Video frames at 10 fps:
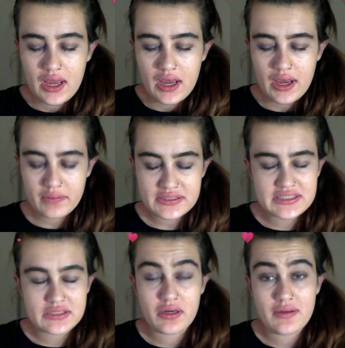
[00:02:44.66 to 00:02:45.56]
I was
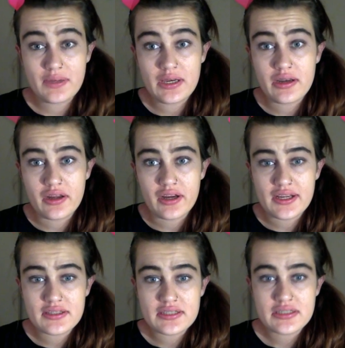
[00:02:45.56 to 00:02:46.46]
screaming
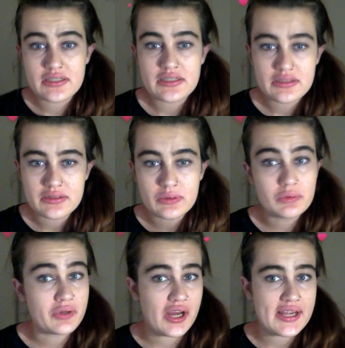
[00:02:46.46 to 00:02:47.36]

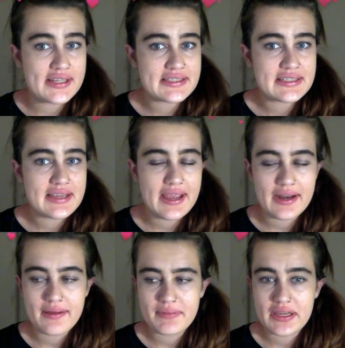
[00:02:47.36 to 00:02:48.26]
all night. And
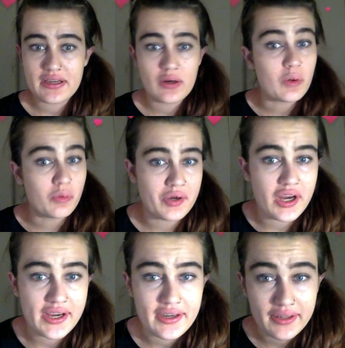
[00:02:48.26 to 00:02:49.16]
I mean all
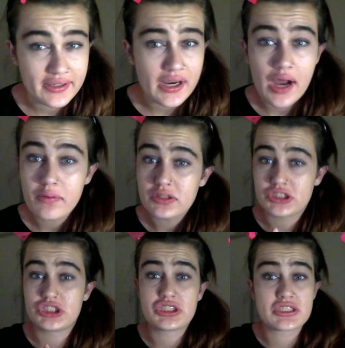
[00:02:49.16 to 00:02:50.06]
night. I
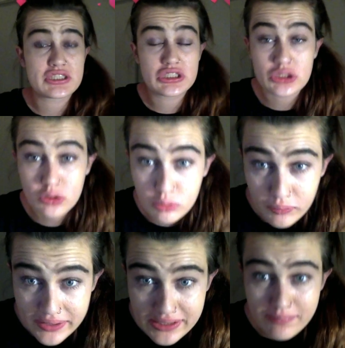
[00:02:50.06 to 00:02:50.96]
was just
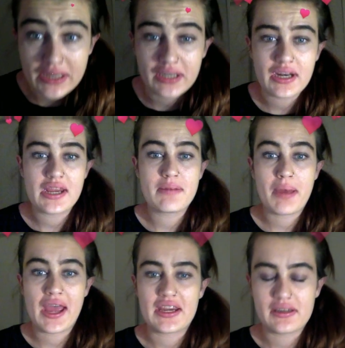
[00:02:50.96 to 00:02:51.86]
screaming in
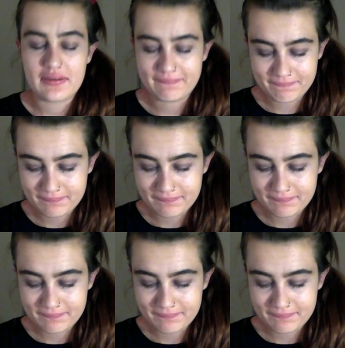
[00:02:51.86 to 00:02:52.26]
pain.